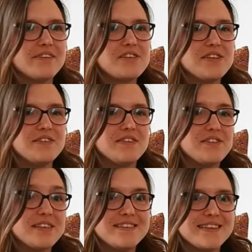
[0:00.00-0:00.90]
you'll choose your
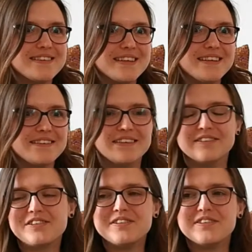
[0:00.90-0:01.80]
GCSEs and
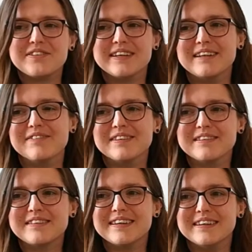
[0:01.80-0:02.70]
you'll choose your
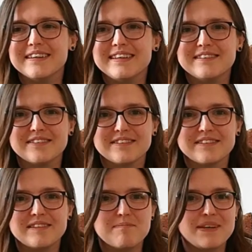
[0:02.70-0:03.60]
A-levels and that these are
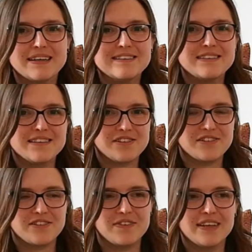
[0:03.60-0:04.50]
the biggest
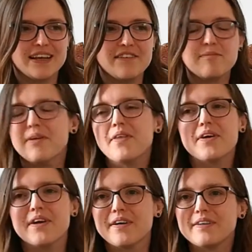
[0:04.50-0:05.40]
decisions of your life, but
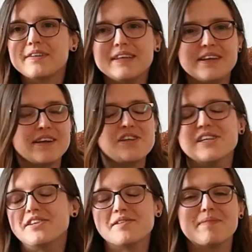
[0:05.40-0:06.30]
they're not. You can
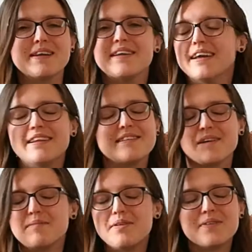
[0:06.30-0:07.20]
change your mind
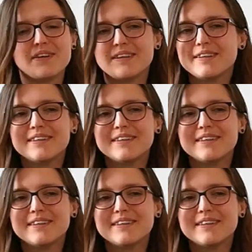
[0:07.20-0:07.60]
anytime you want.